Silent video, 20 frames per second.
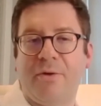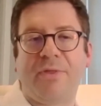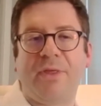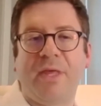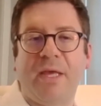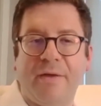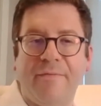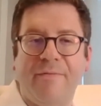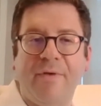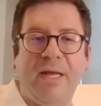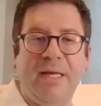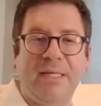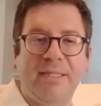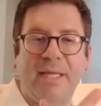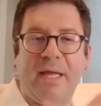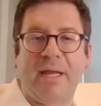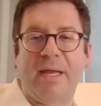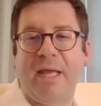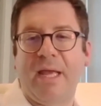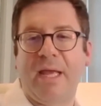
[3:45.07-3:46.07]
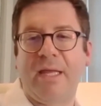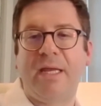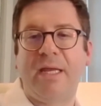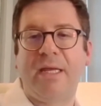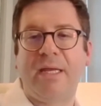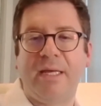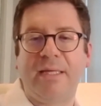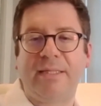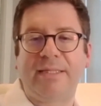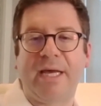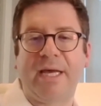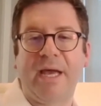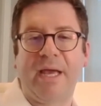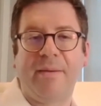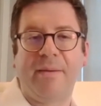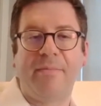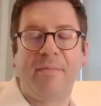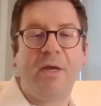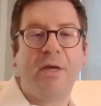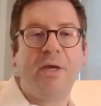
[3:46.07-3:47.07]
or think of it as that ADD
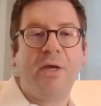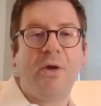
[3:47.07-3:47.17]
type.